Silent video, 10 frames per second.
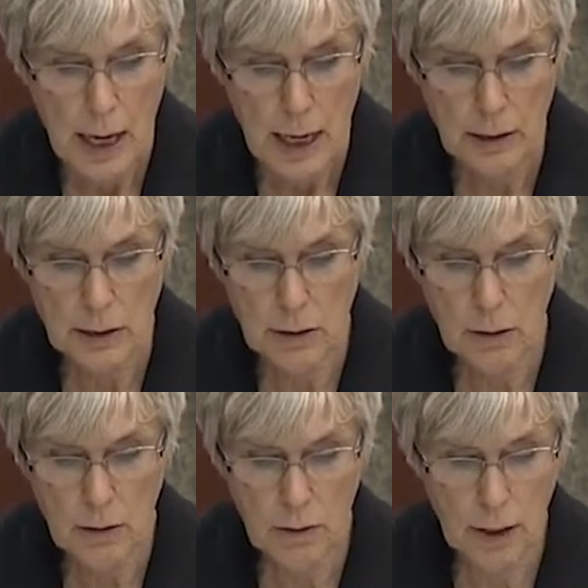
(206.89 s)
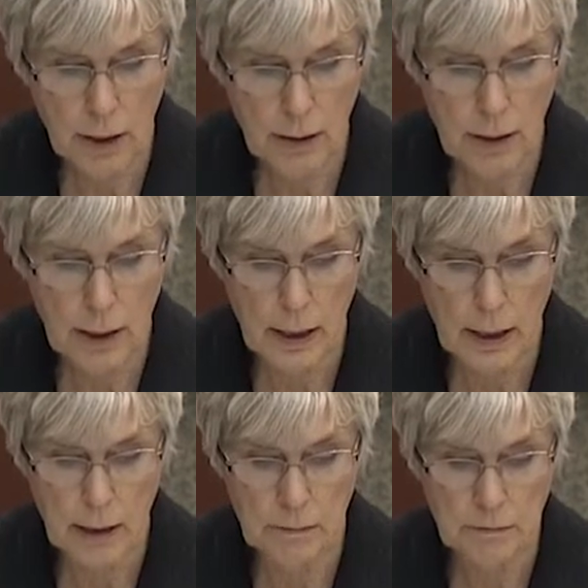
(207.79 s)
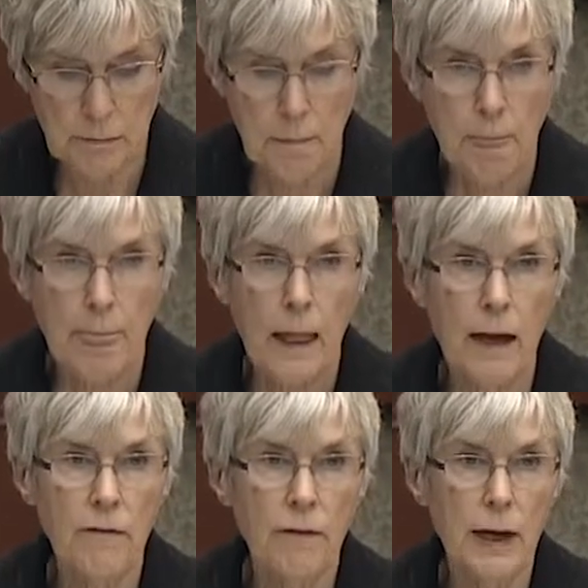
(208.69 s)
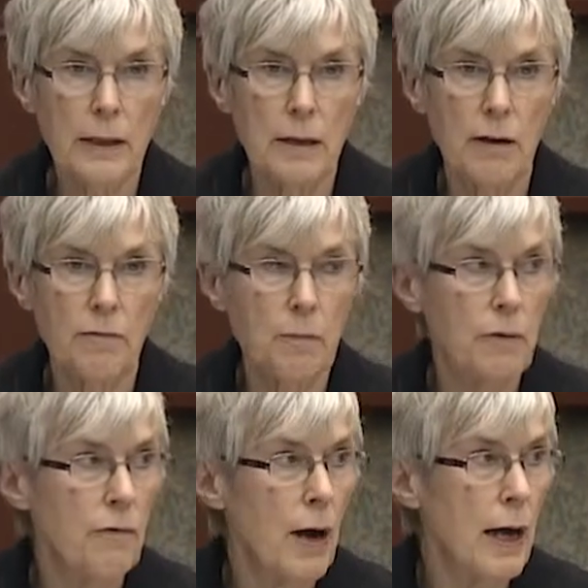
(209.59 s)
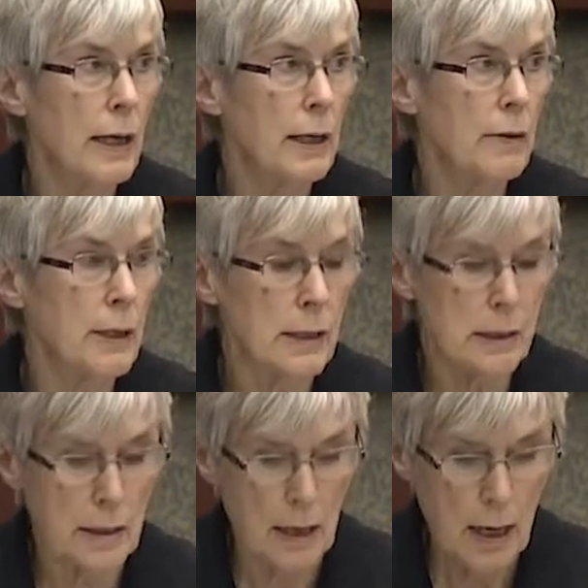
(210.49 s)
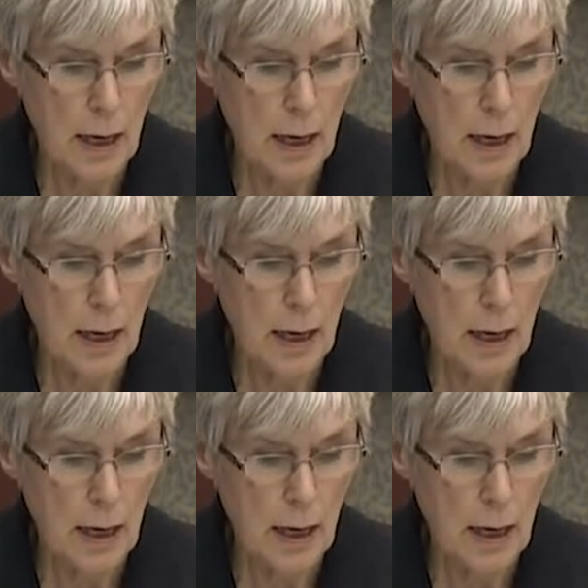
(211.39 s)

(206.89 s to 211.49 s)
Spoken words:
And so the effect of providing this